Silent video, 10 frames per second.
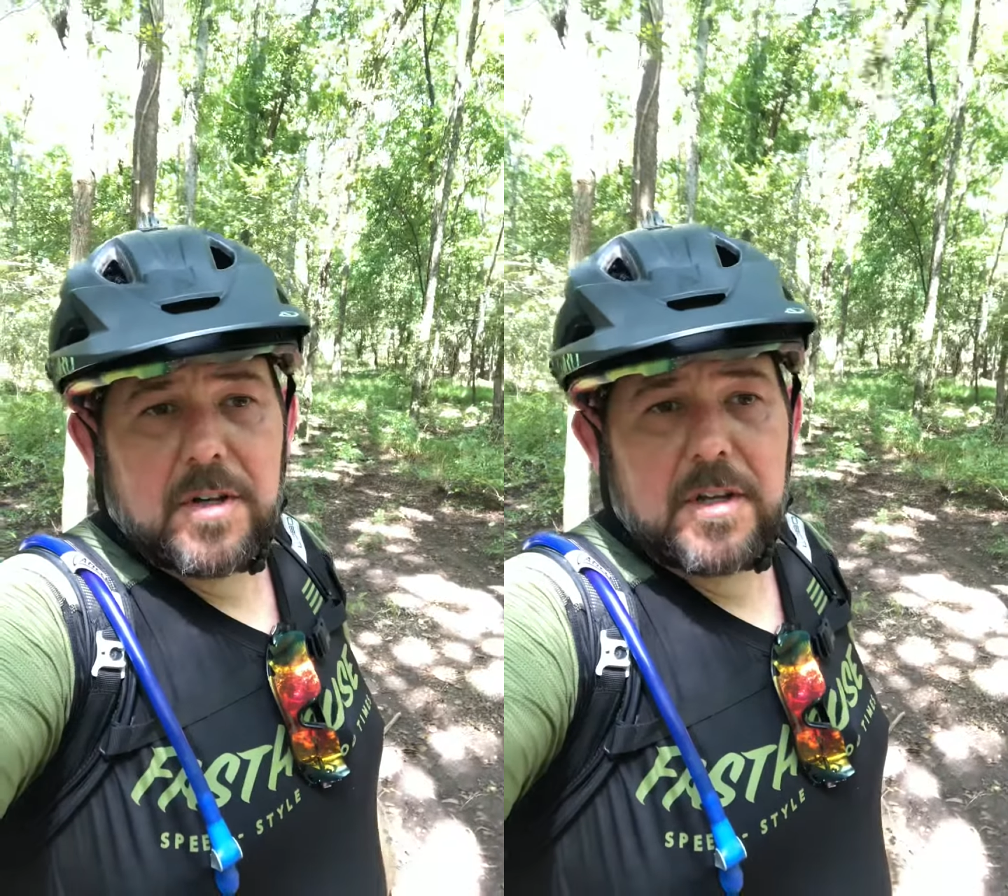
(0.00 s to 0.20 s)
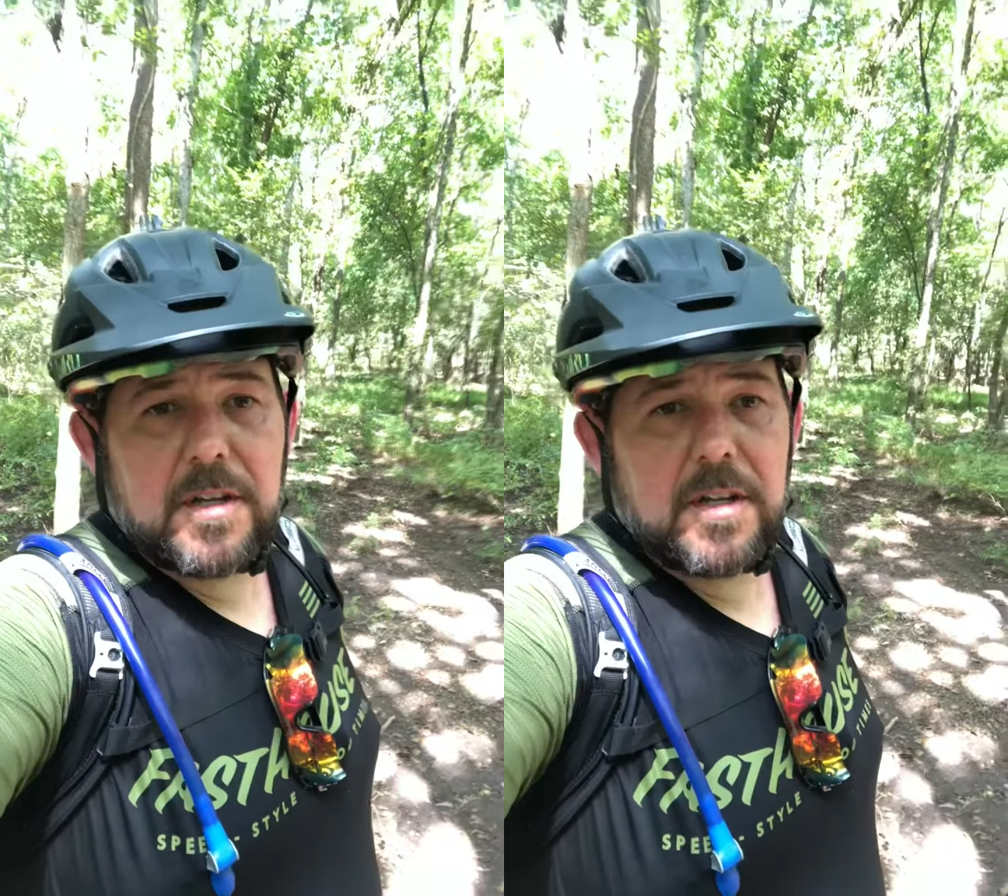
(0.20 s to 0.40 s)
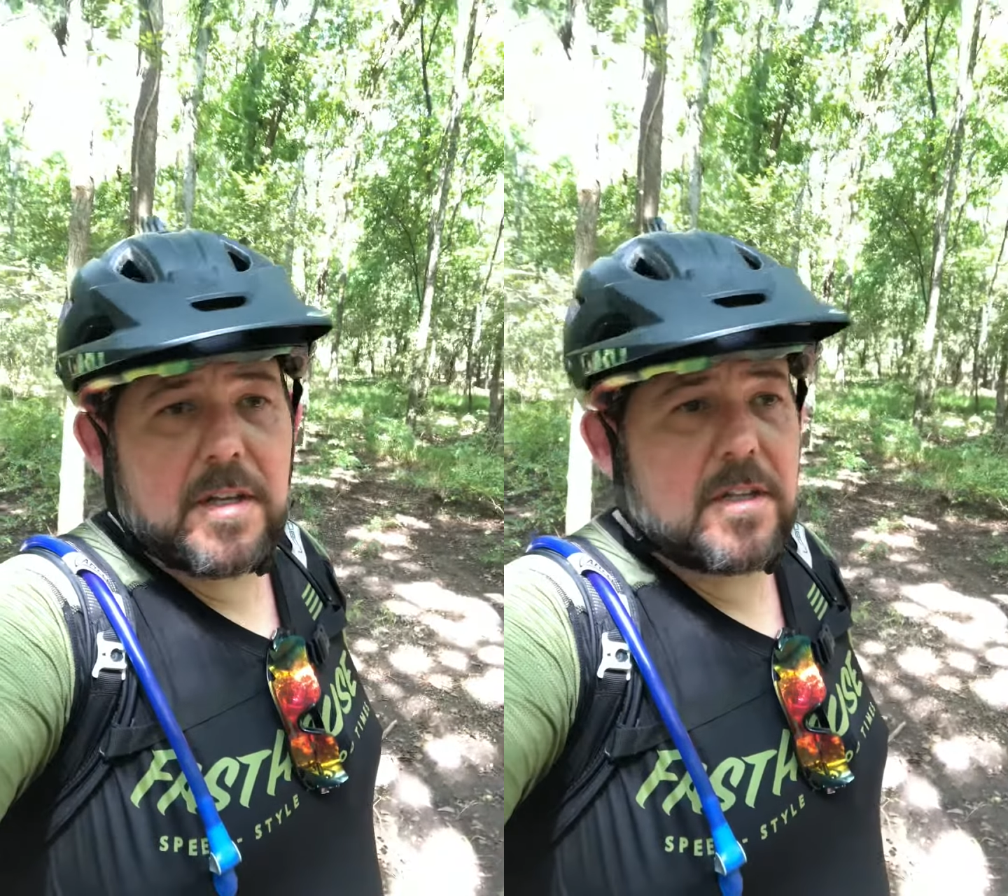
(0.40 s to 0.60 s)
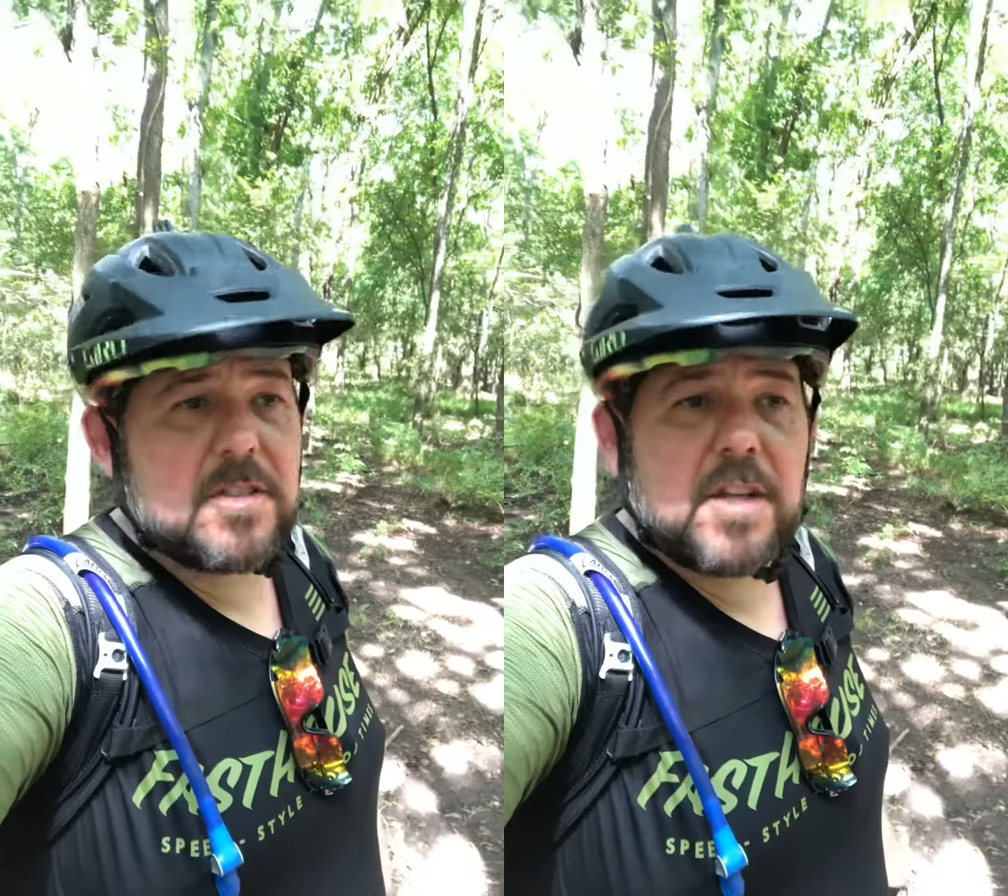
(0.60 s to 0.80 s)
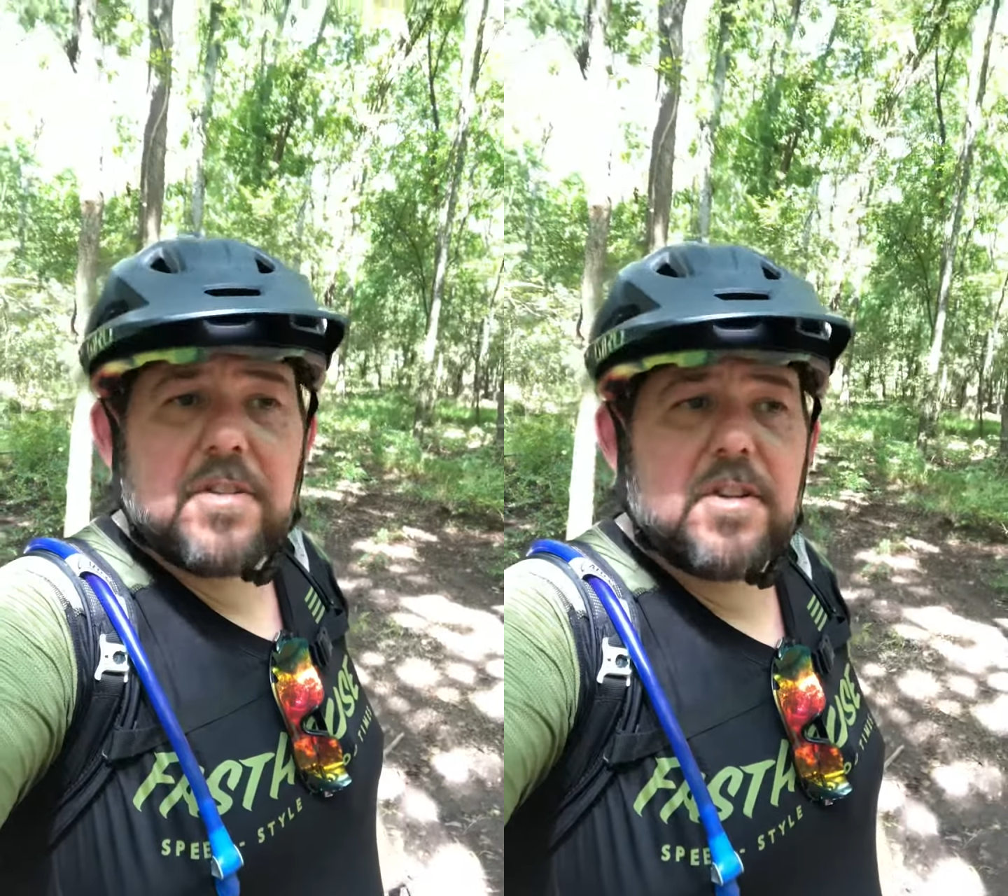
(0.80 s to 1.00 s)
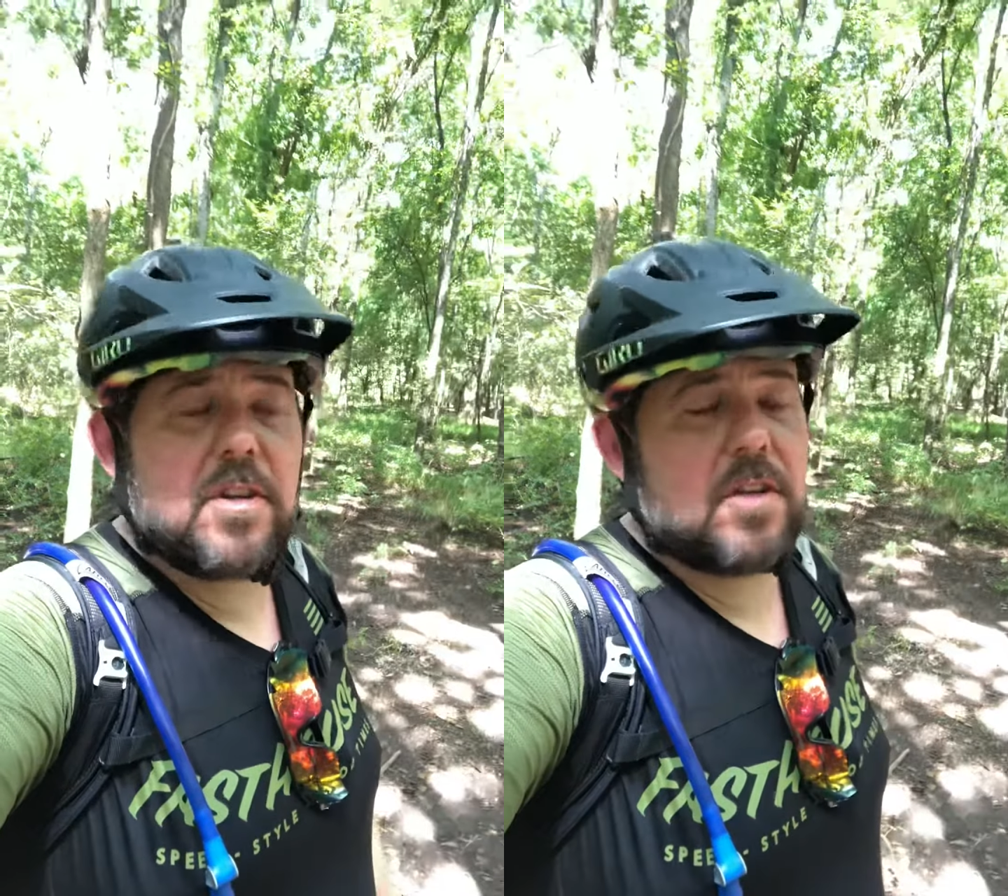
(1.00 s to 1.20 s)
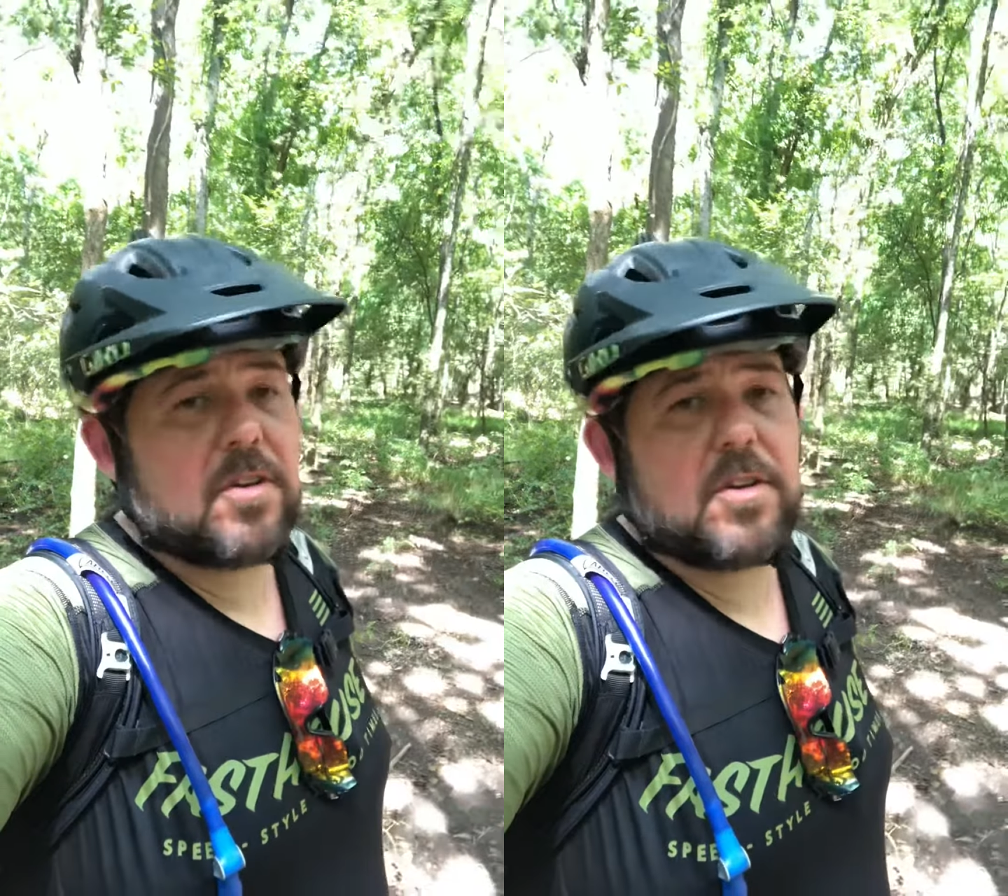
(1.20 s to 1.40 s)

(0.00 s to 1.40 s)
it, there's nothing you can do.